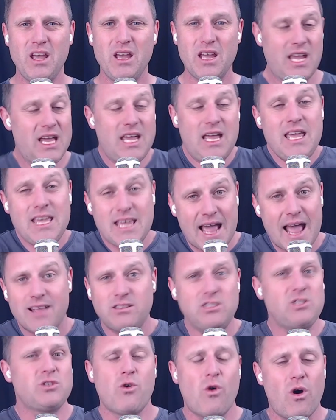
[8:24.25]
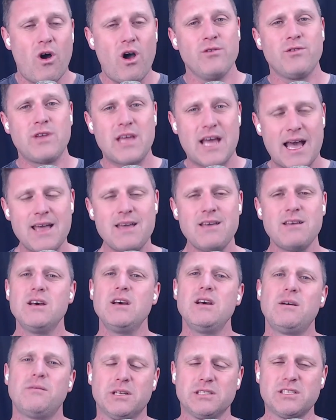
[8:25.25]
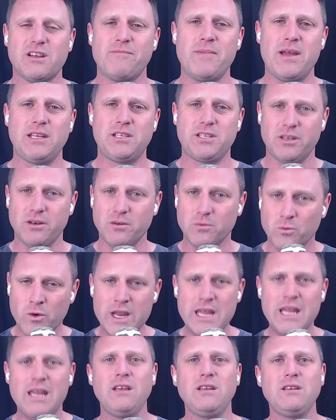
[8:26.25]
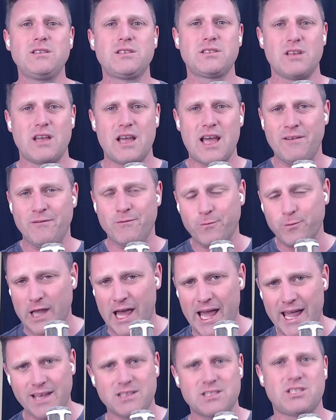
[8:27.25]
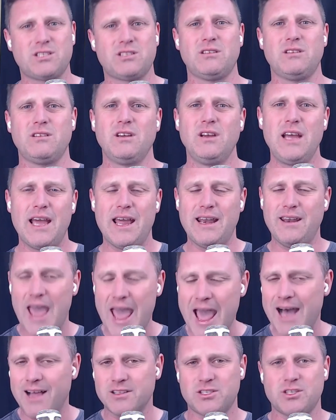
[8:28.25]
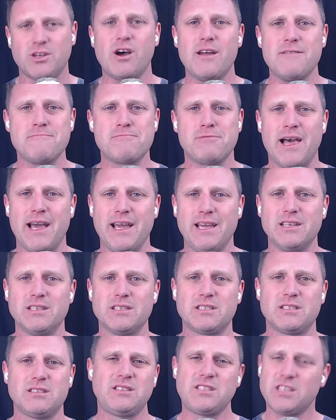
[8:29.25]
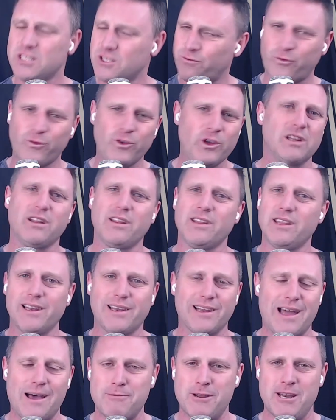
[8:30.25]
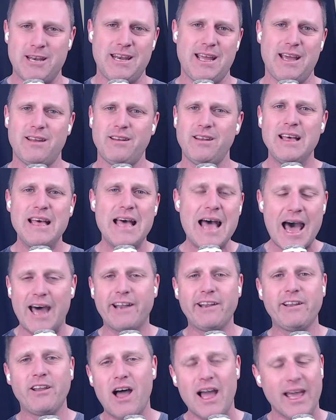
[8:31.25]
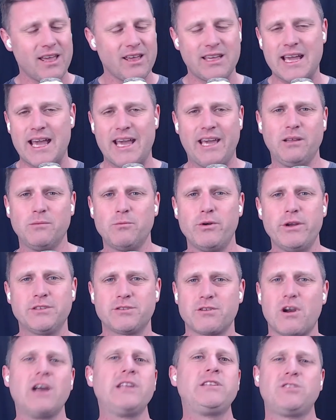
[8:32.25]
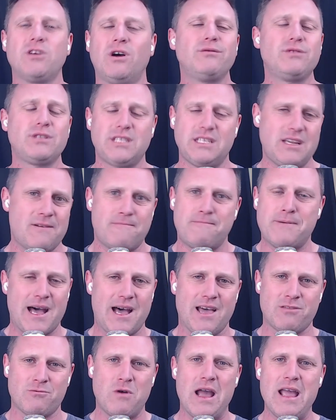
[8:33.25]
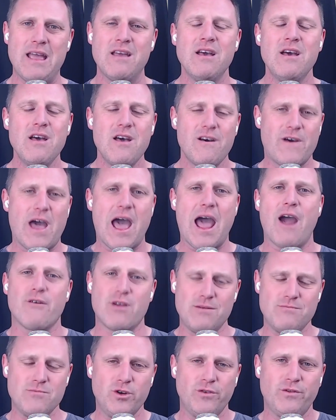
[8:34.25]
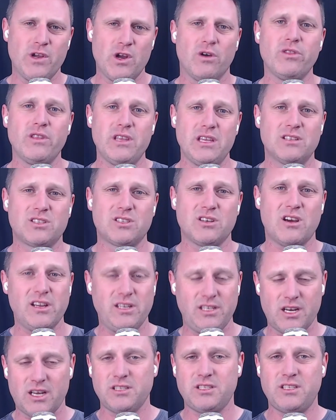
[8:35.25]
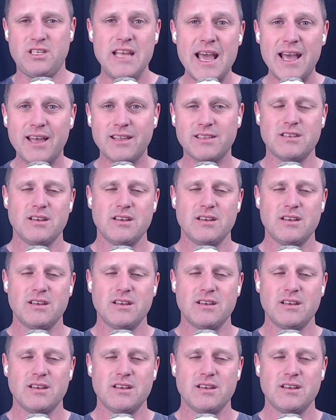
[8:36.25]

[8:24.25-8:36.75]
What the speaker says: He can score okay, but as I mentioned, wings and flanks and outside players just feel a little up and down. Unlike a Caleb Windsor, I don't see a pathway for Harry moving on the inside just yet.